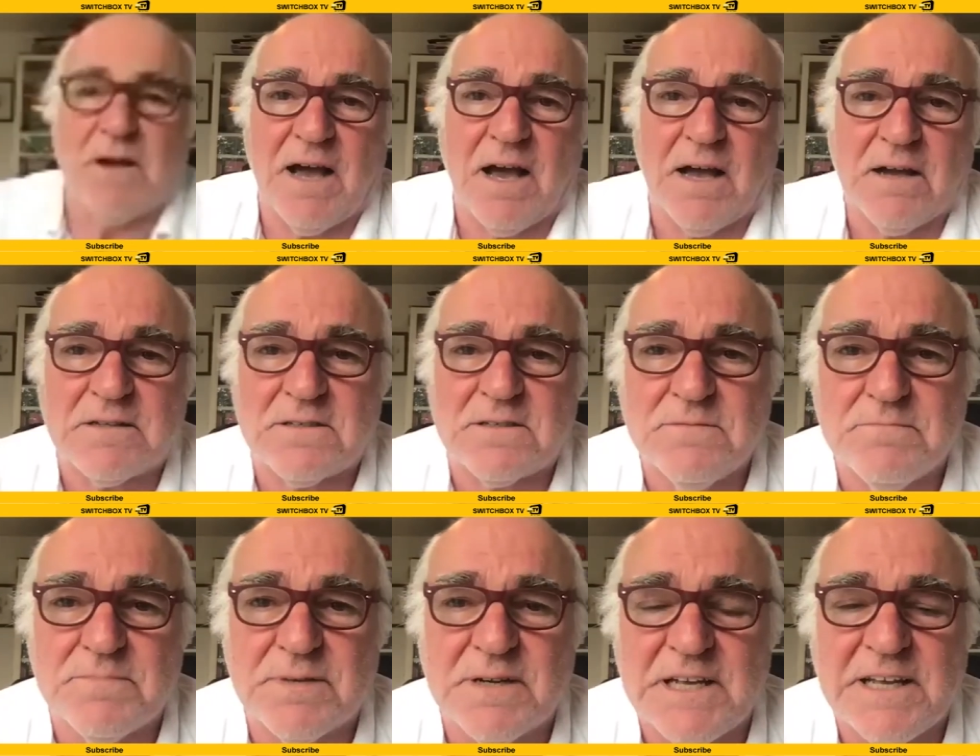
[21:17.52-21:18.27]
I
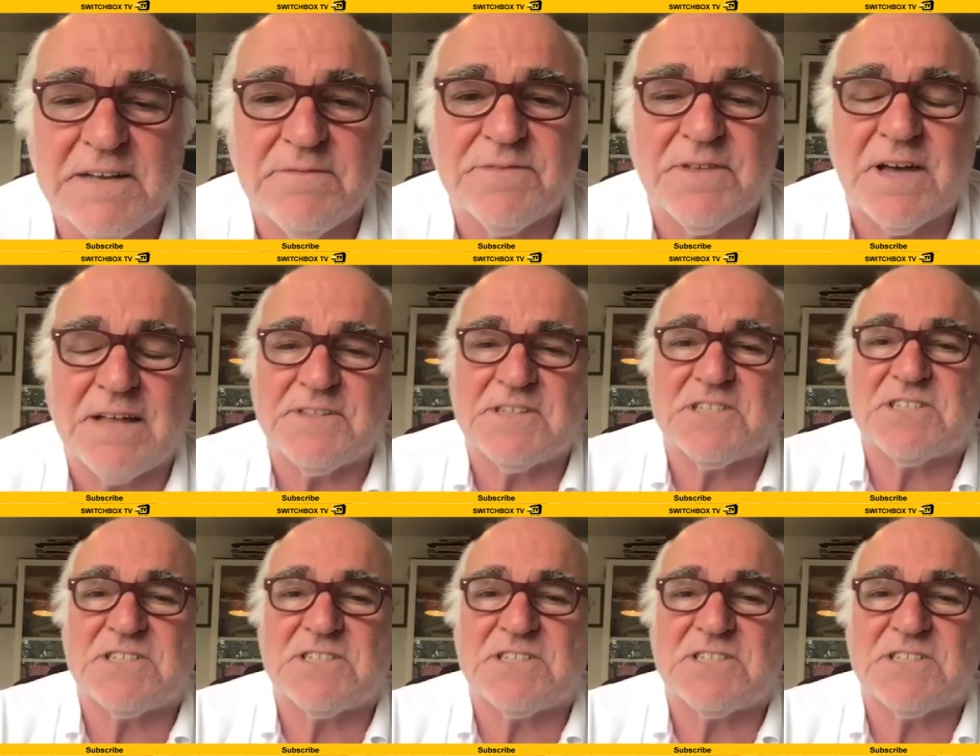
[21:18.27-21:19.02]
couldn't believe that the
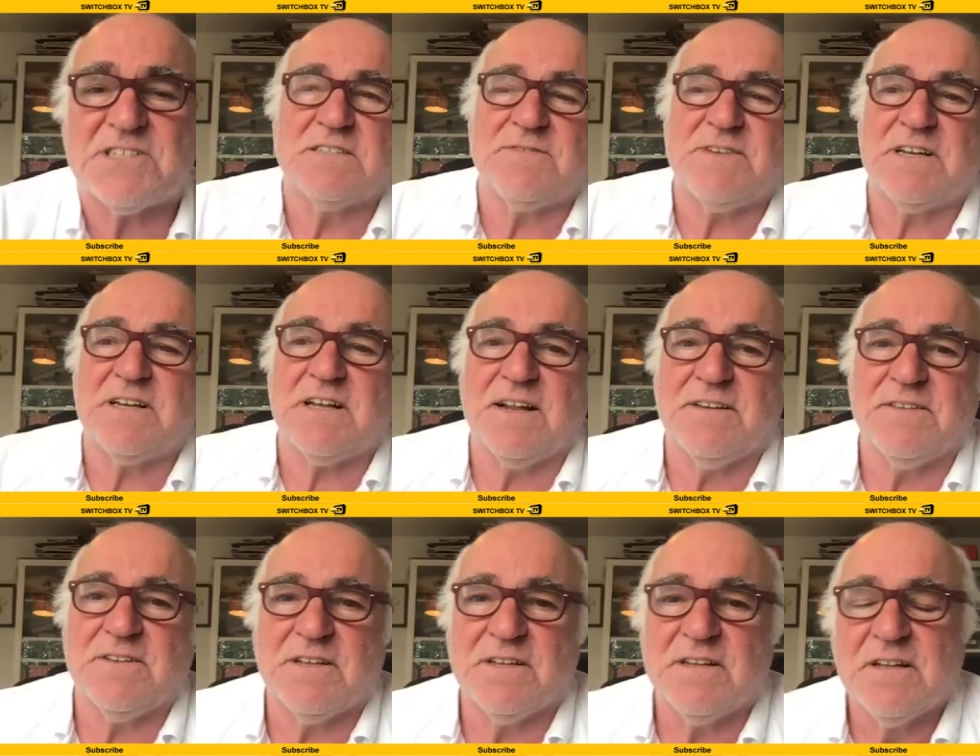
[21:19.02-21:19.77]
size of it
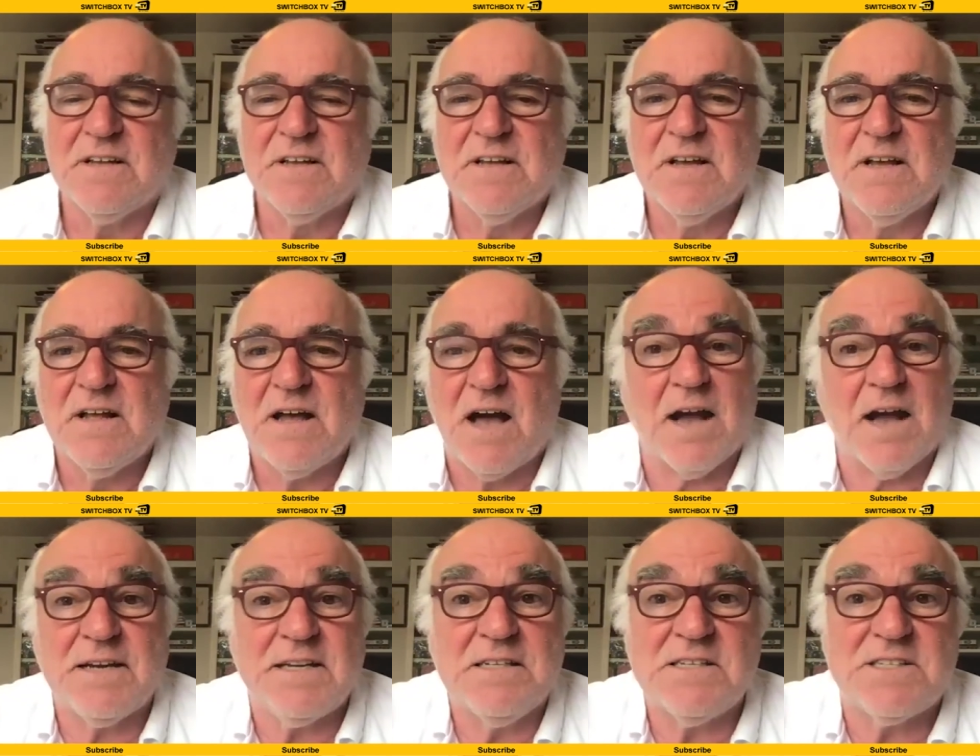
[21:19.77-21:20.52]
and the...
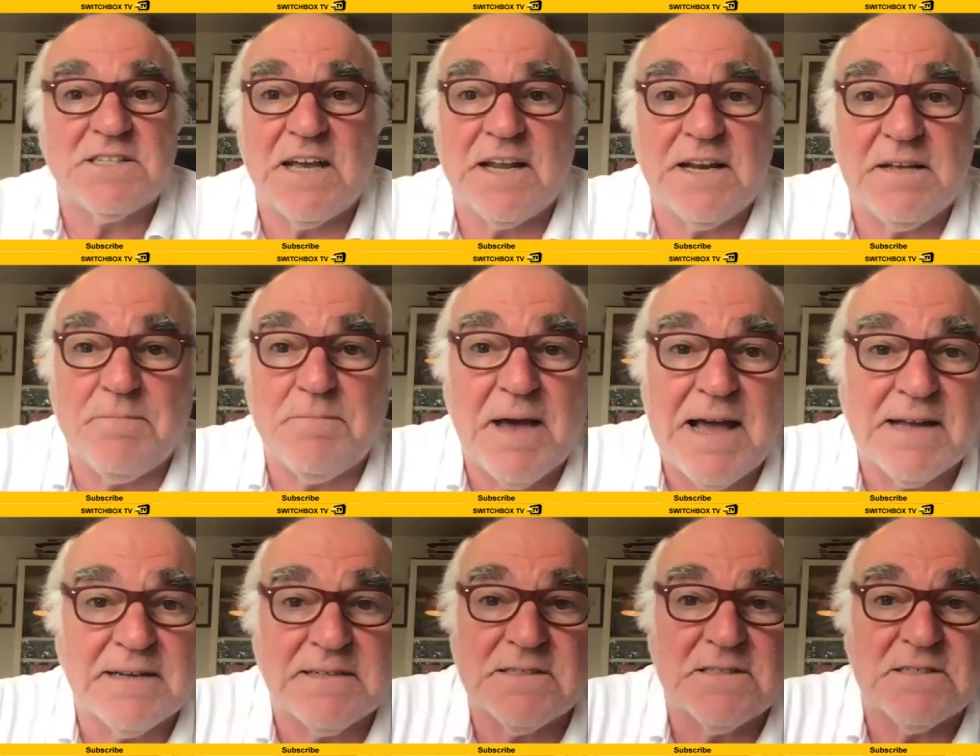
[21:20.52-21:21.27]
I didn't see any
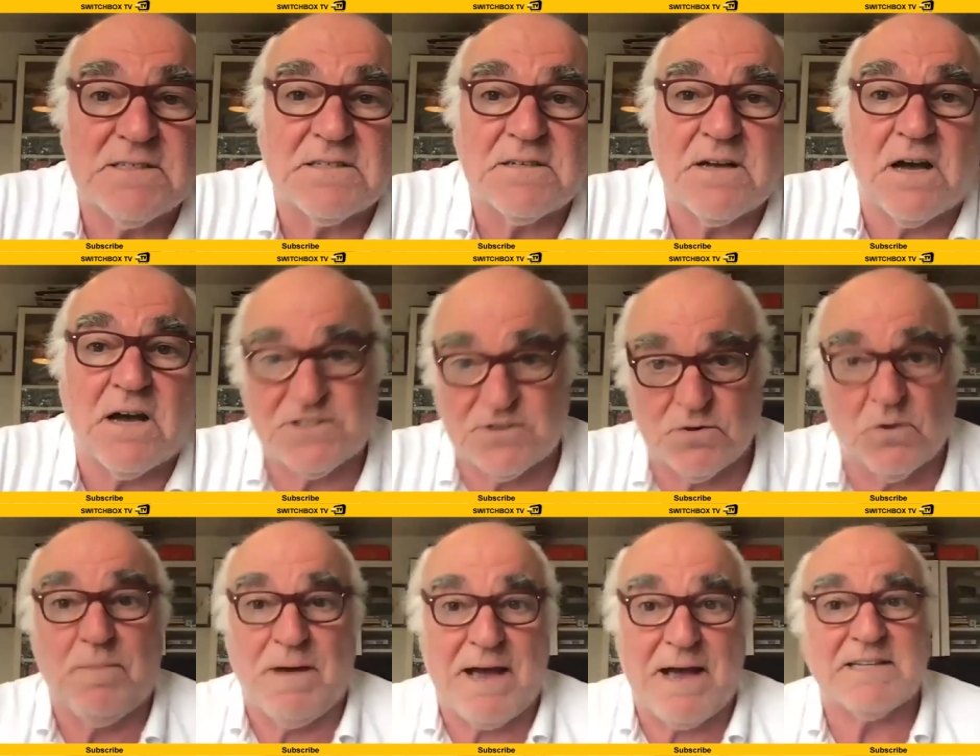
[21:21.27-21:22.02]
bands. I
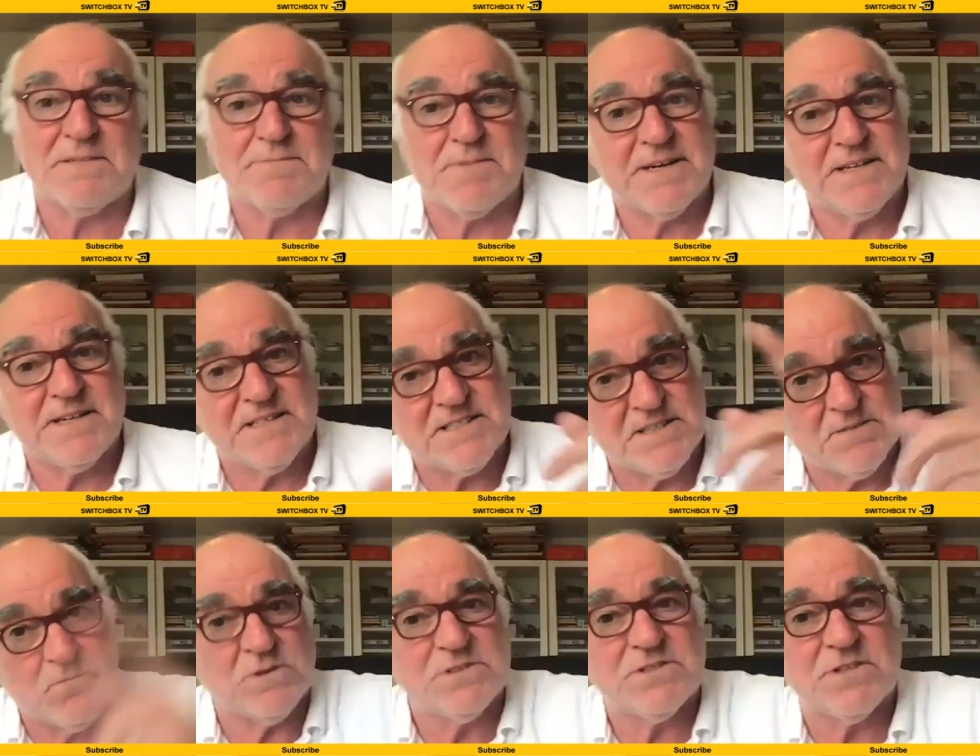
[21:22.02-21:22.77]
saw bands, but I didn't see the
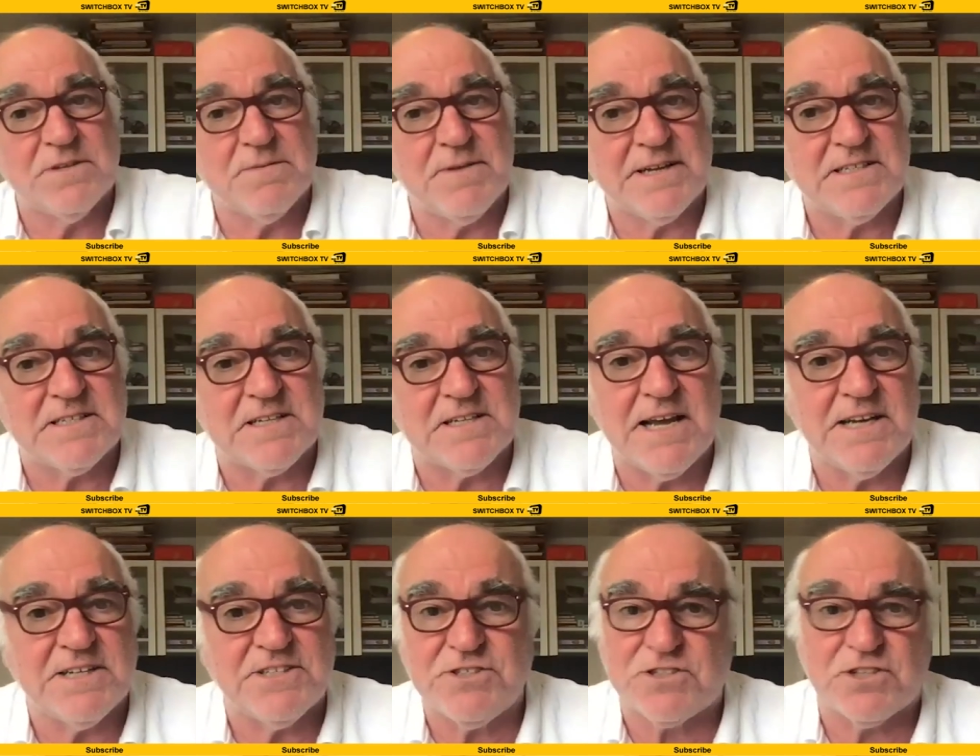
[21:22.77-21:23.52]
ones on the main
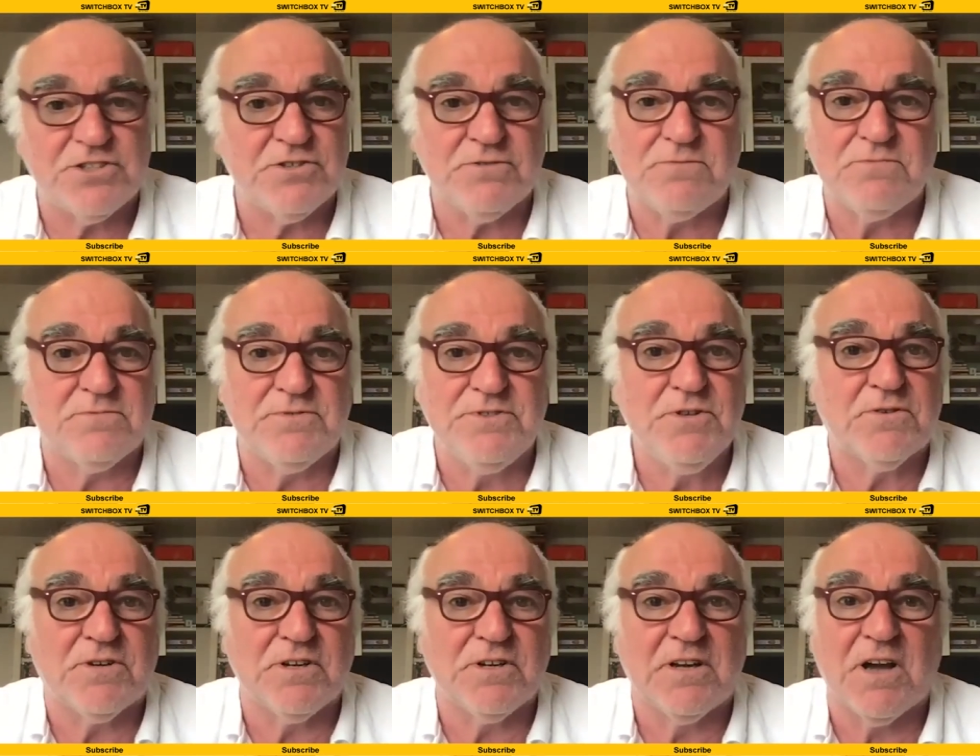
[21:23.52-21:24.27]
stage. You
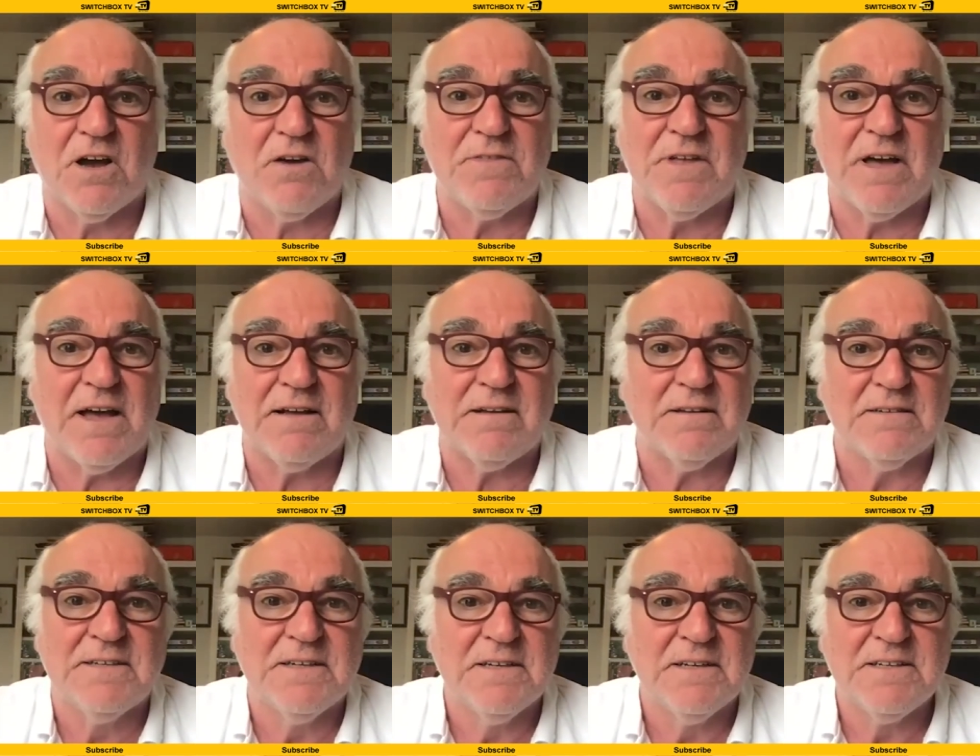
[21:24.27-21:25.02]
can go there.
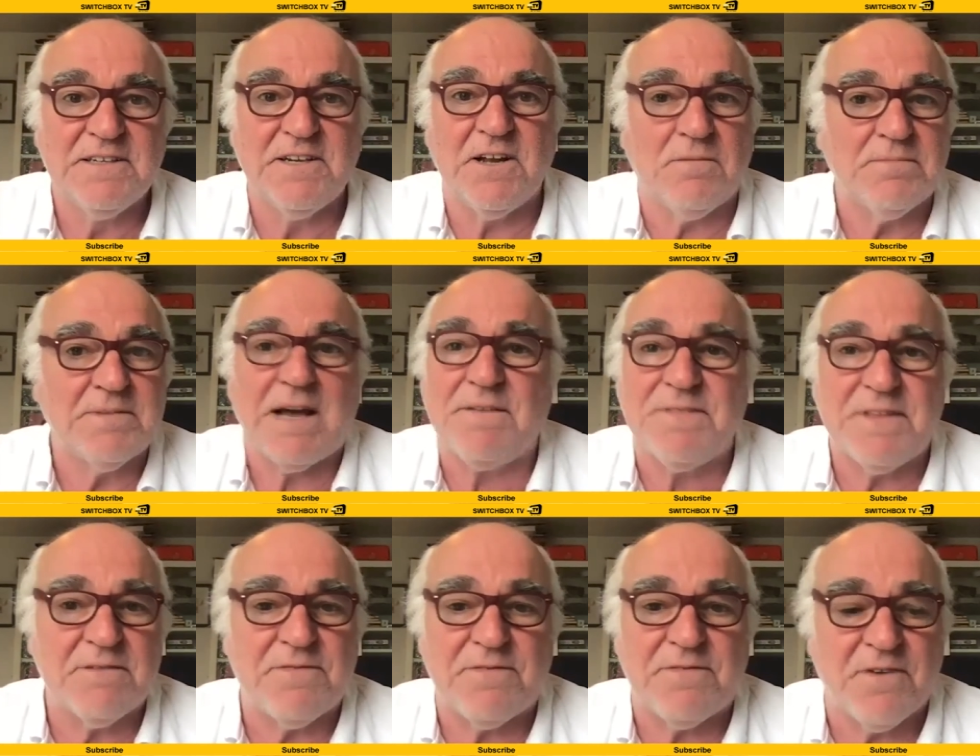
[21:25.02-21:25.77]
You know, I'm down
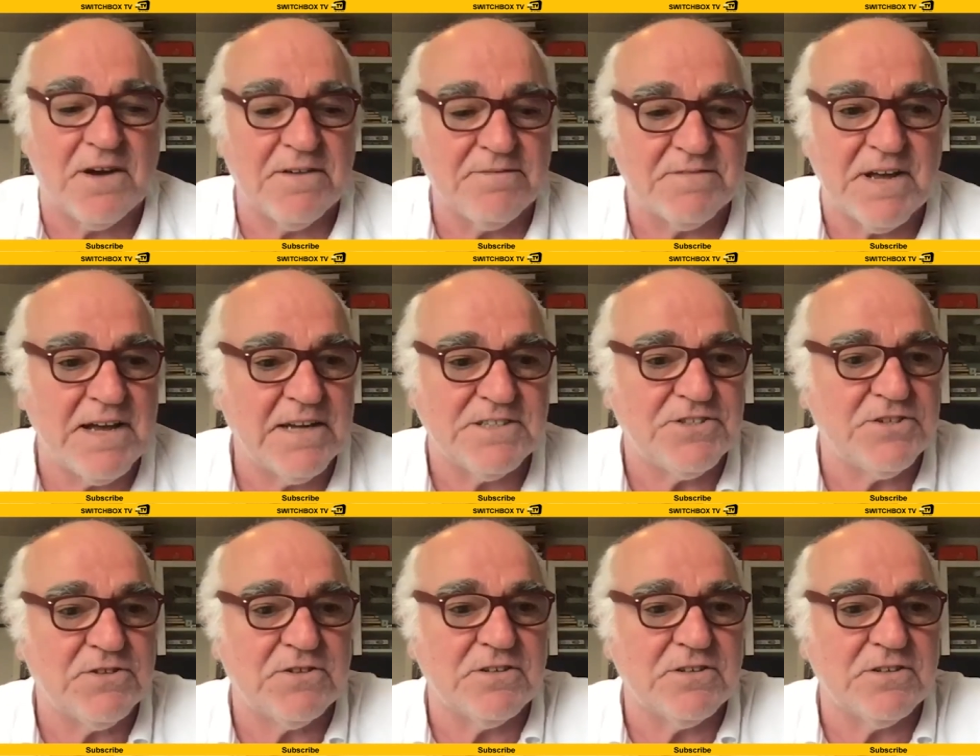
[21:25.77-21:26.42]
there for 5 days.